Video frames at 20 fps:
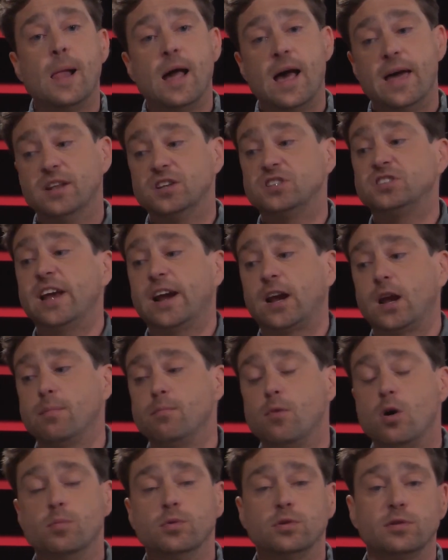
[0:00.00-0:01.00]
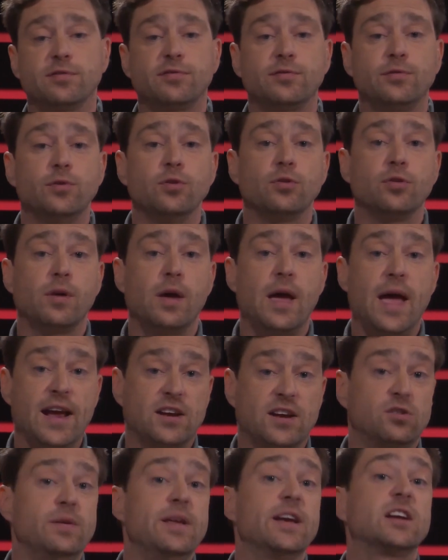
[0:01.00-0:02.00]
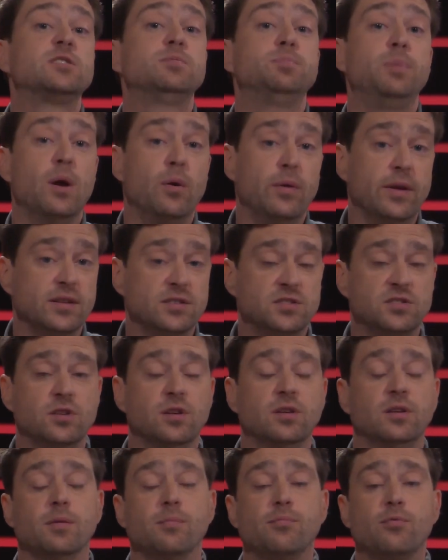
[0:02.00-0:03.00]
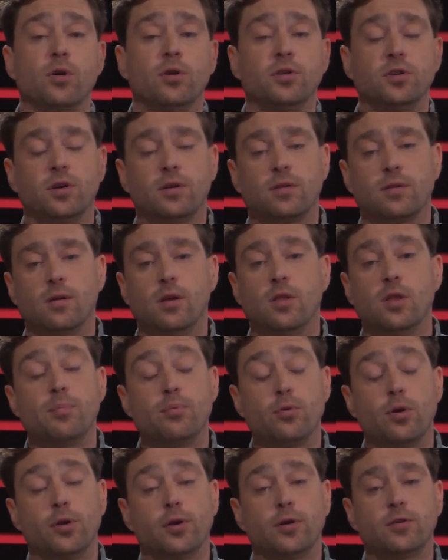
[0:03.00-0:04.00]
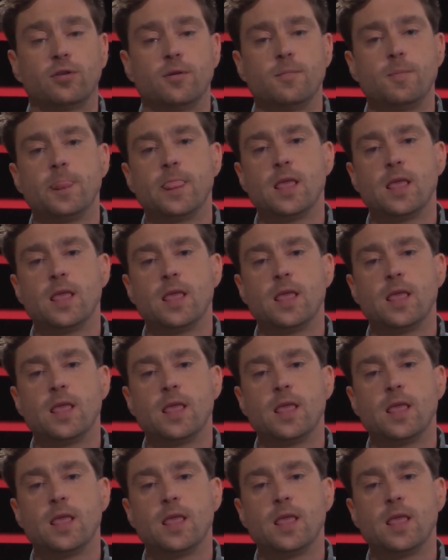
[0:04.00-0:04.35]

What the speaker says: and the second moment of truth actually experienced in the product.